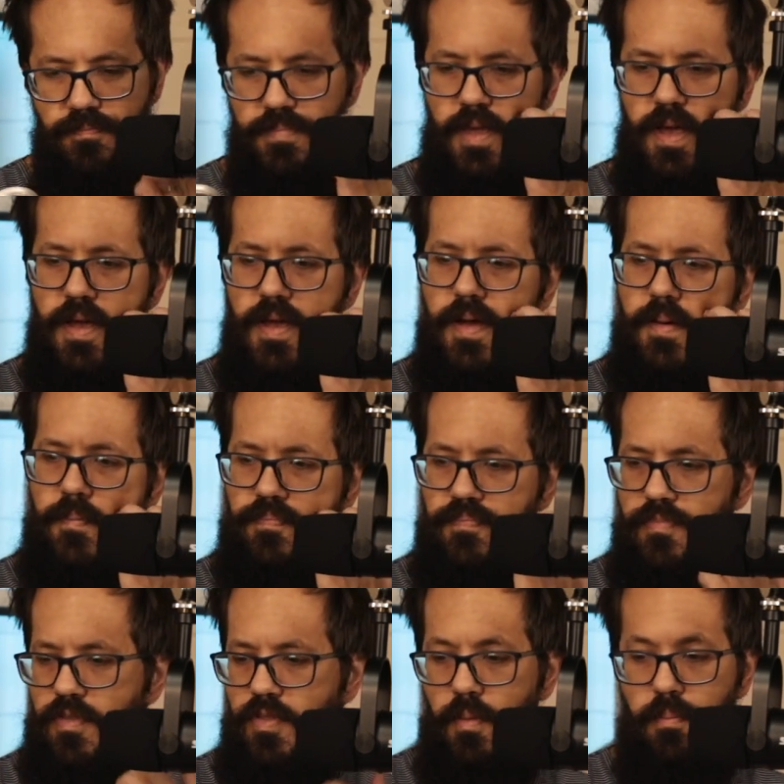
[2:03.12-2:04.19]

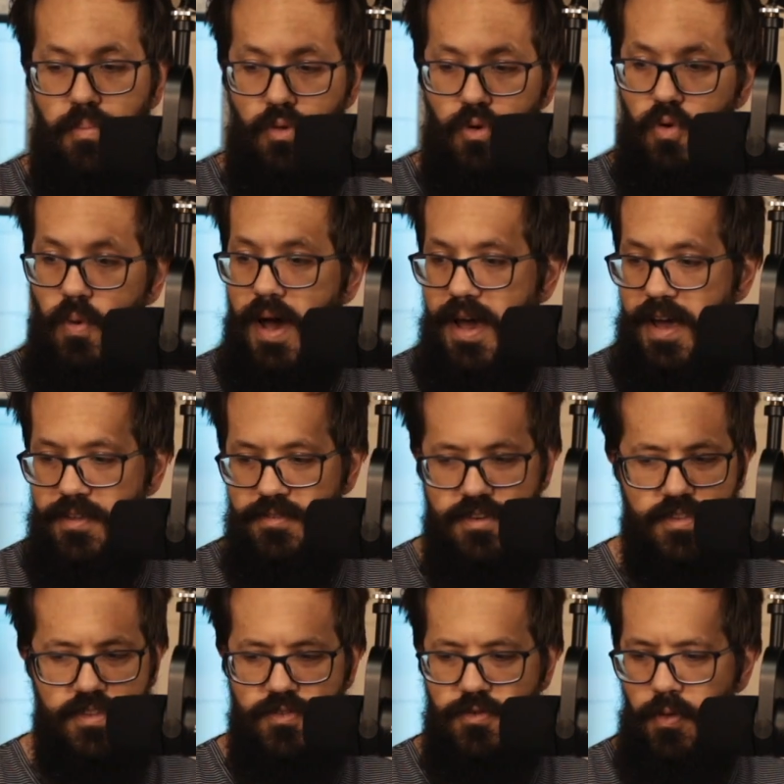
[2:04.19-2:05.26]
the blue eyes
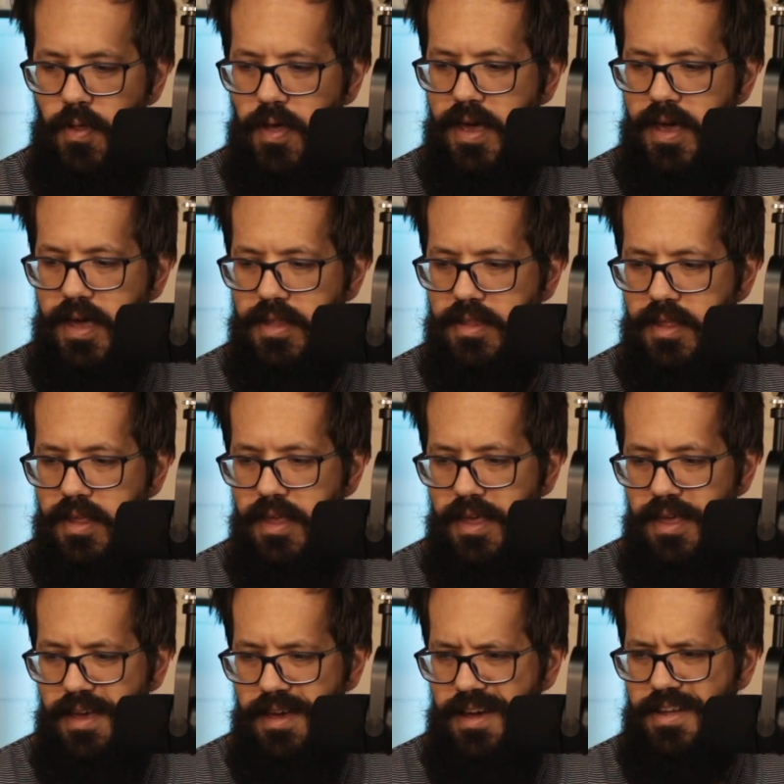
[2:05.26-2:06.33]
on this lion,
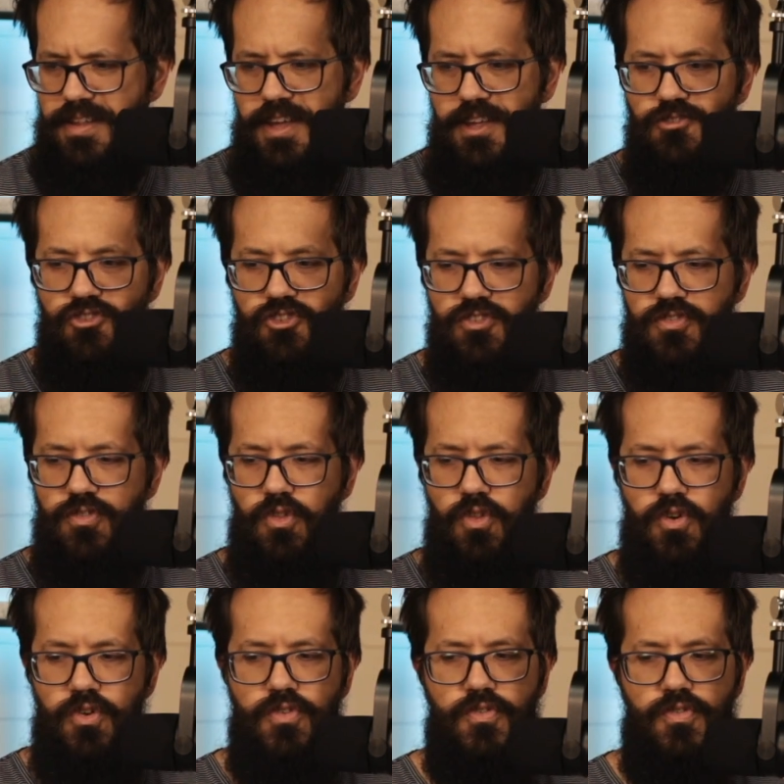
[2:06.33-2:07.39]
and it just
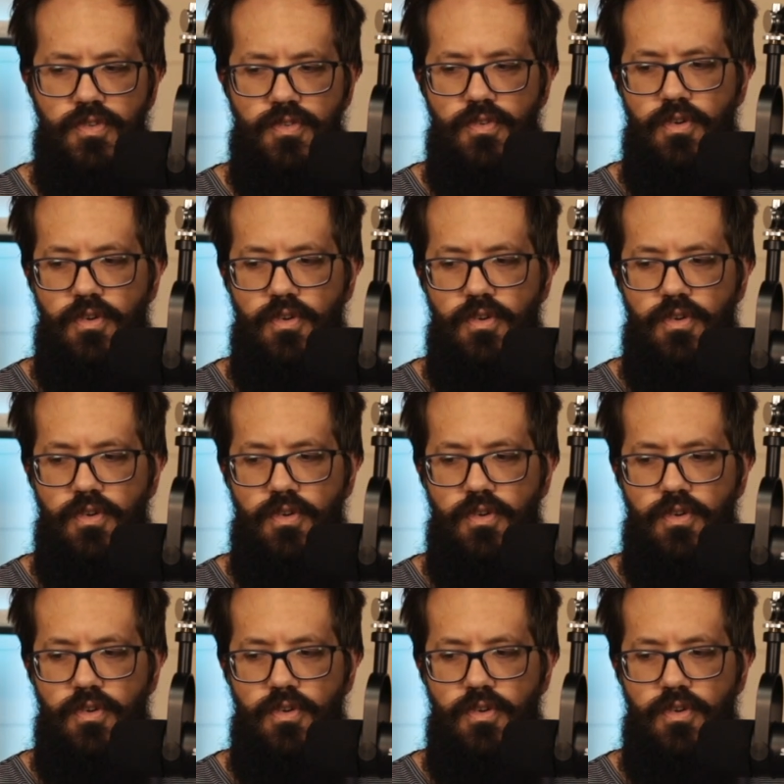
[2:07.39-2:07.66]
looks